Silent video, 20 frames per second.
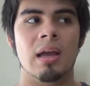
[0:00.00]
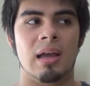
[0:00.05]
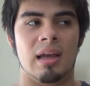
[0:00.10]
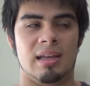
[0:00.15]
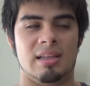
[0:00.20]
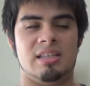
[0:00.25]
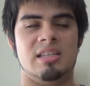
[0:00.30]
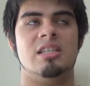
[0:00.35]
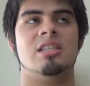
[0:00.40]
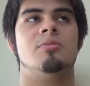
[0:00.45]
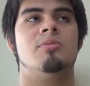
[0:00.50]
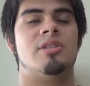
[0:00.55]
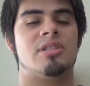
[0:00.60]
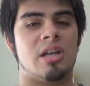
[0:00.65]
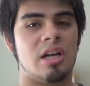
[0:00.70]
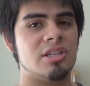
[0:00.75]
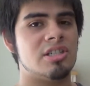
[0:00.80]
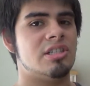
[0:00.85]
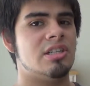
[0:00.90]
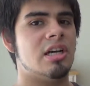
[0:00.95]
It seems to me
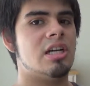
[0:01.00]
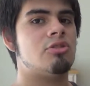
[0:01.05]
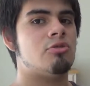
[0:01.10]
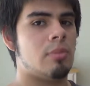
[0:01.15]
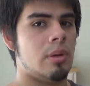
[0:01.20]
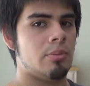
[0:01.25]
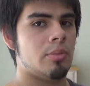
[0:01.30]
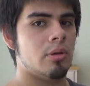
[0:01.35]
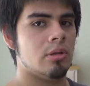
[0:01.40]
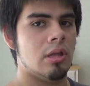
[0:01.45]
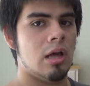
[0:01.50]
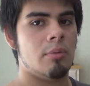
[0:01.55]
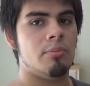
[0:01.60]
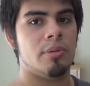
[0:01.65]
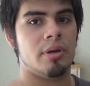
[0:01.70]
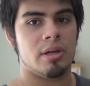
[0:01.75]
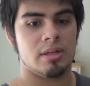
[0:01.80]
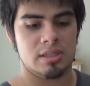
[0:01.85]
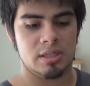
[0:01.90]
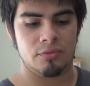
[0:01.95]
Sanji does remember a lot
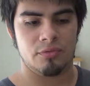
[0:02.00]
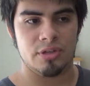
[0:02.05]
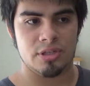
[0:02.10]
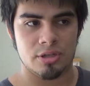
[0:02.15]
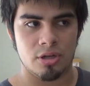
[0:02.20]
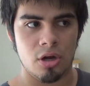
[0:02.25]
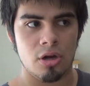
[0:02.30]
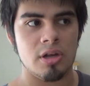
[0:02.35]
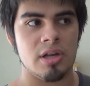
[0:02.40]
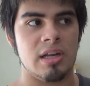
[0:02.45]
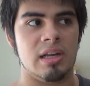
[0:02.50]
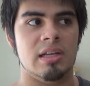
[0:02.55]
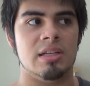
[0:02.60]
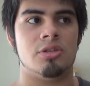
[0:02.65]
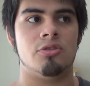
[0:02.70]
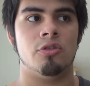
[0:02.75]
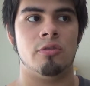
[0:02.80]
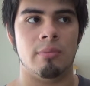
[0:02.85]
because if he's cooking to